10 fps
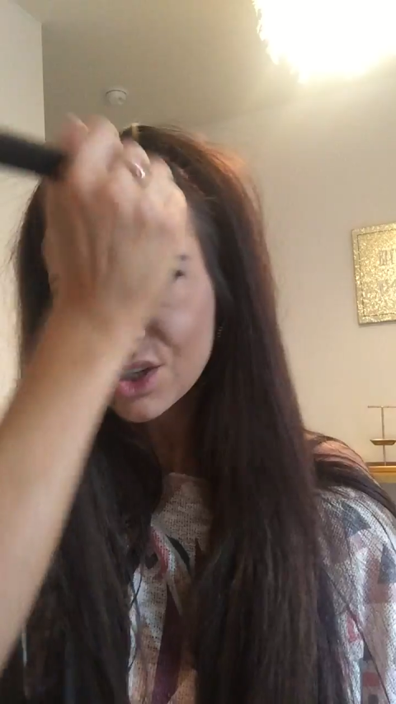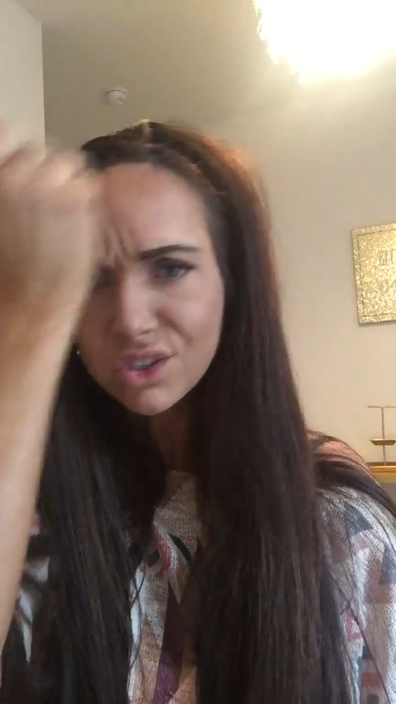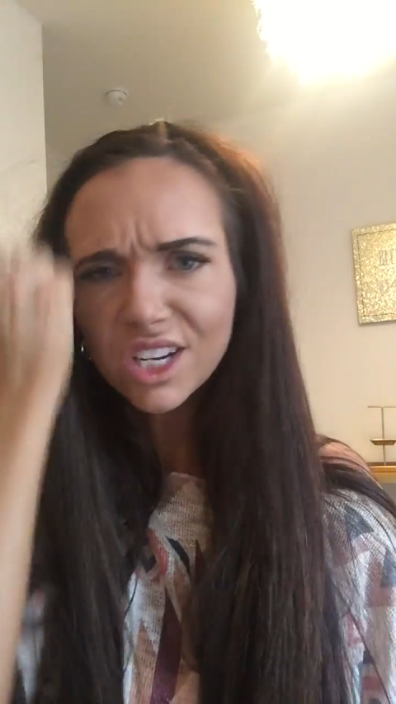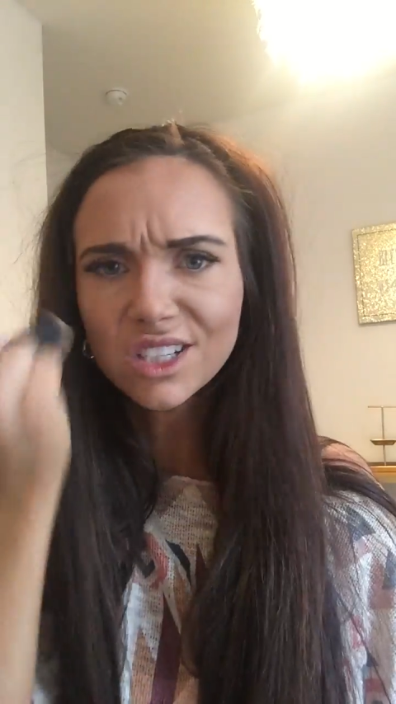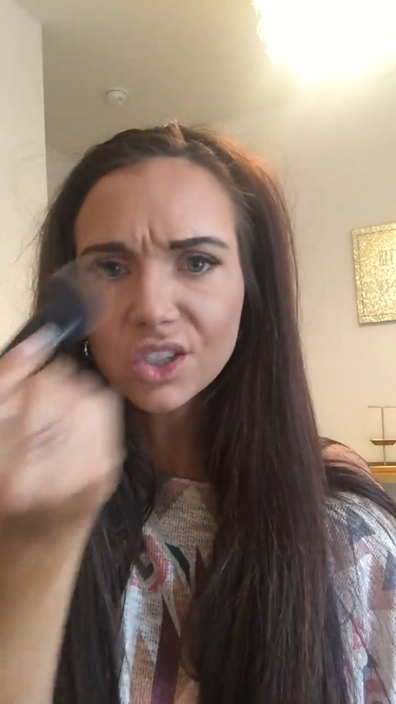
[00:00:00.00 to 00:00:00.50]
2
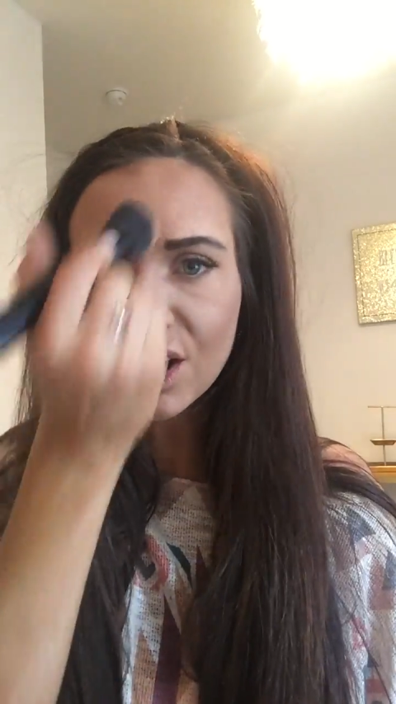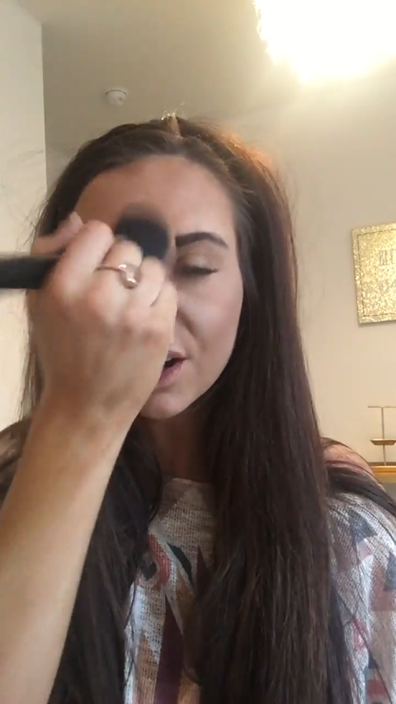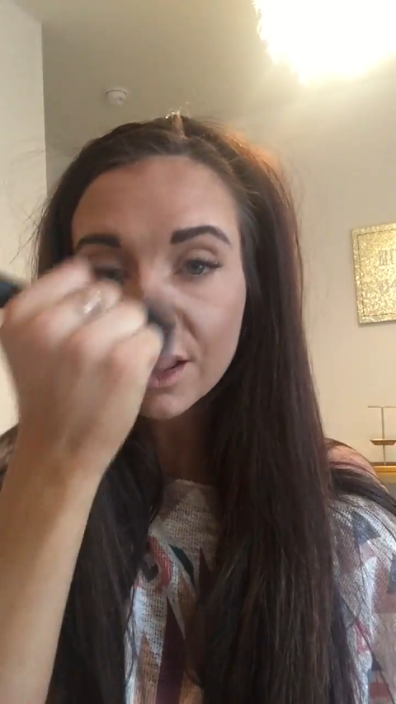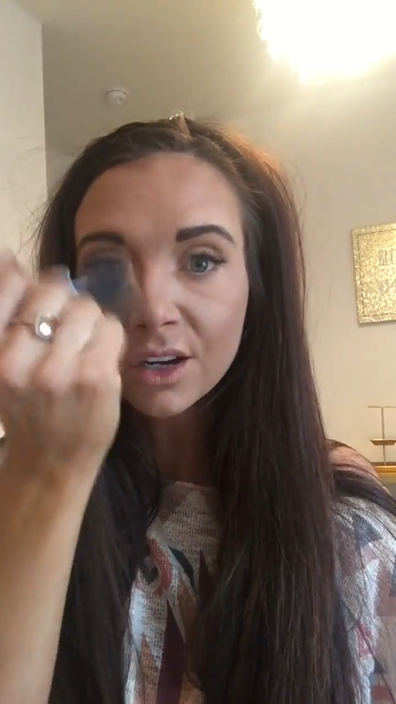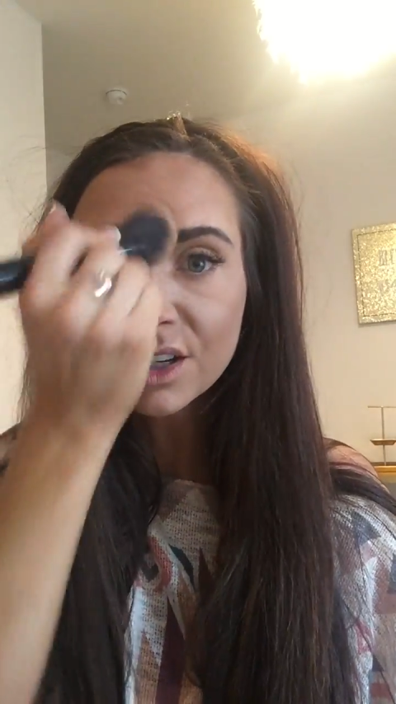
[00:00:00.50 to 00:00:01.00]
shades
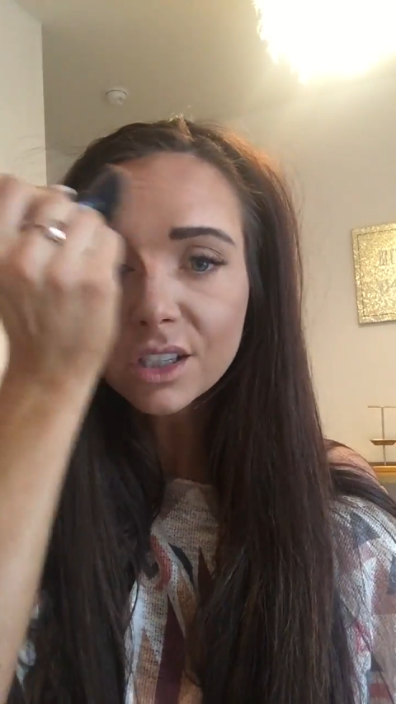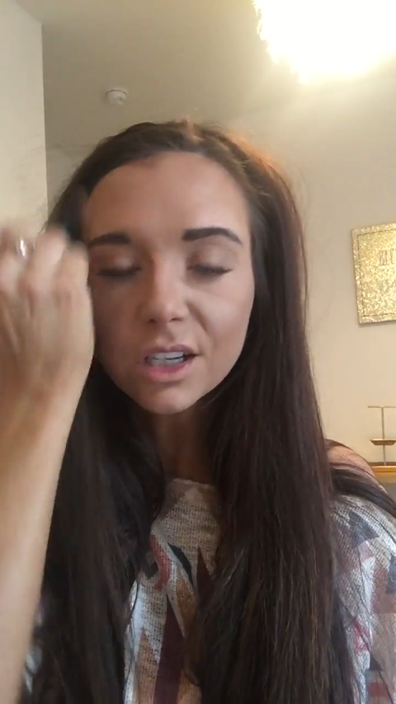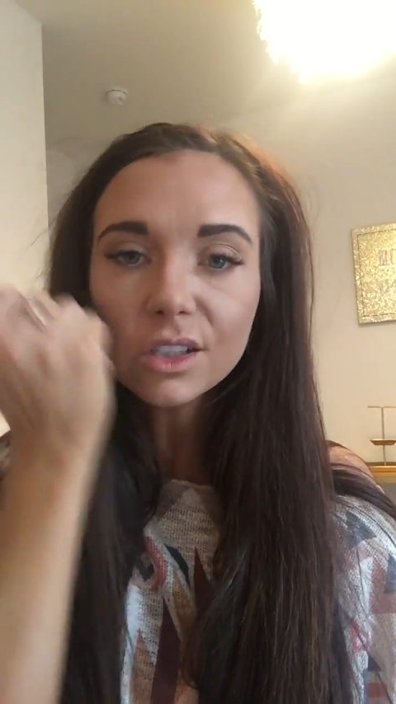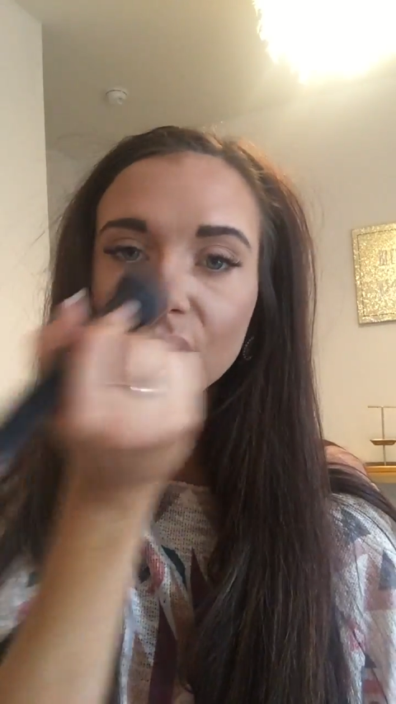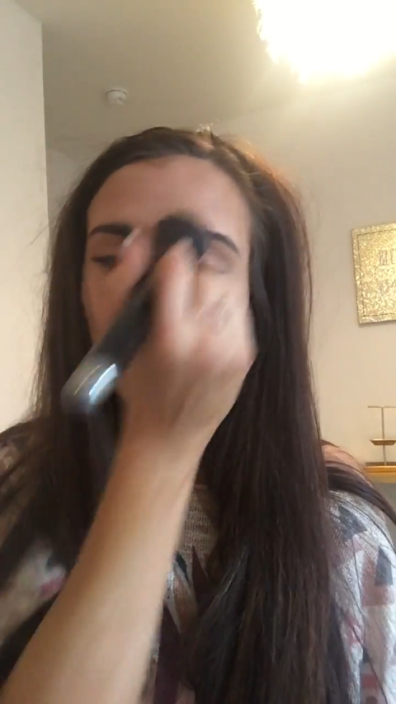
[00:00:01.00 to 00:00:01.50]
darker than your
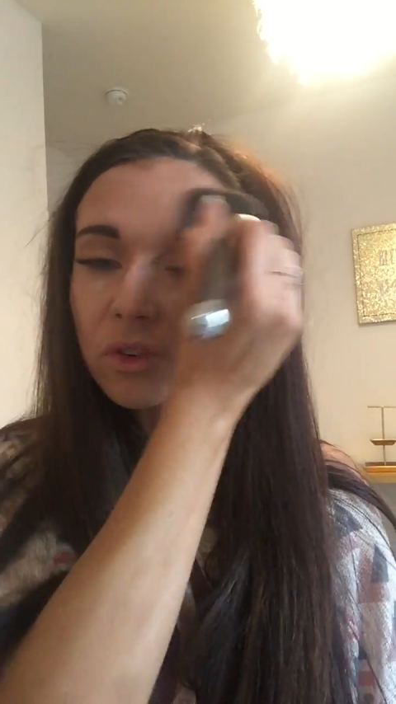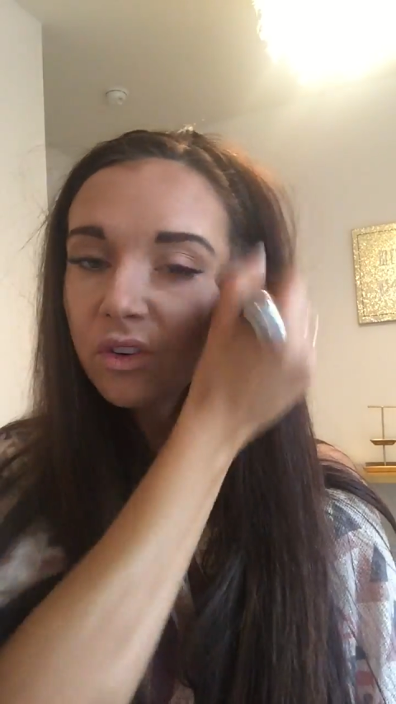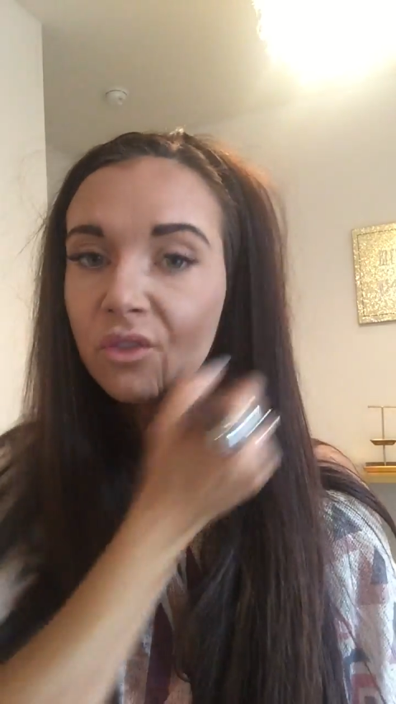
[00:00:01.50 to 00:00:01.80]
skin tone,